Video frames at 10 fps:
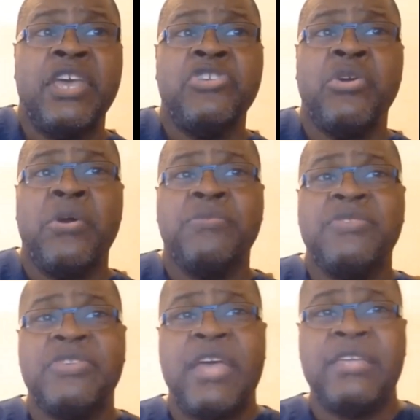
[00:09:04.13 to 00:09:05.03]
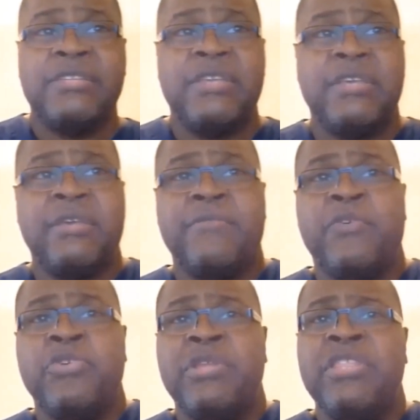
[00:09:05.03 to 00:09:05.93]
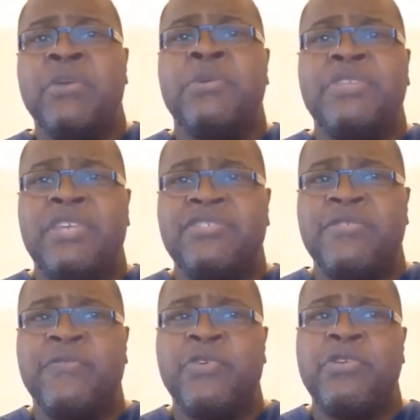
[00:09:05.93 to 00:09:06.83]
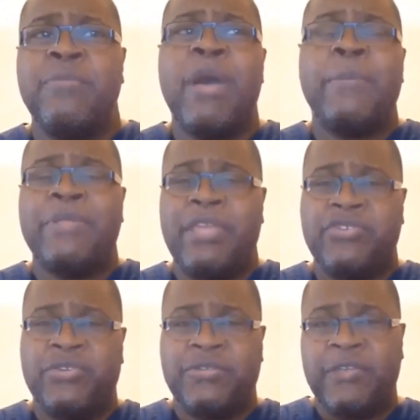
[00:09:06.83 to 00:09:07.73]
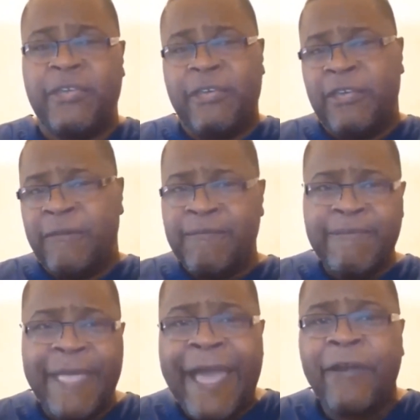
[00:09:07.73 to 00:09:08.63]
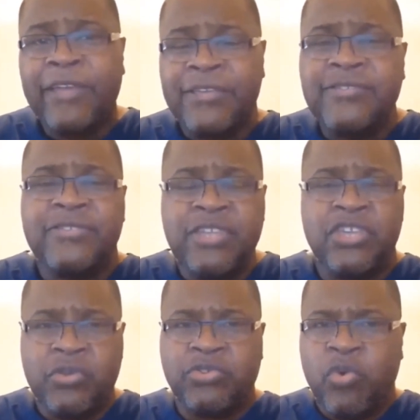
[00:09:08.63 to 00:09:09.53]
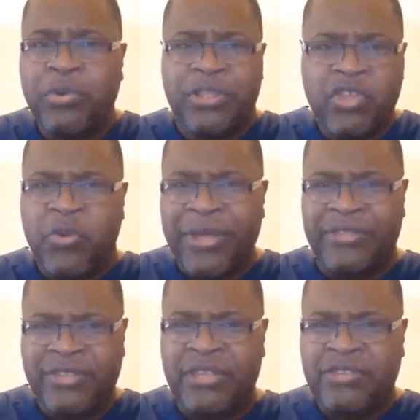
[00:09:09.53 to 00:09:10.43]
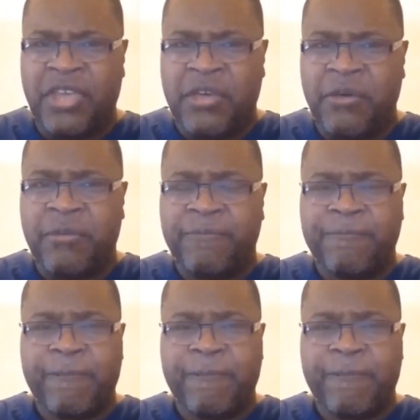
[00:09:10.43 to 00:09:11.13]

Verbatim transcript: in your own sight for your iniquities and for your abominations. Now Ezekiel is going into great detail.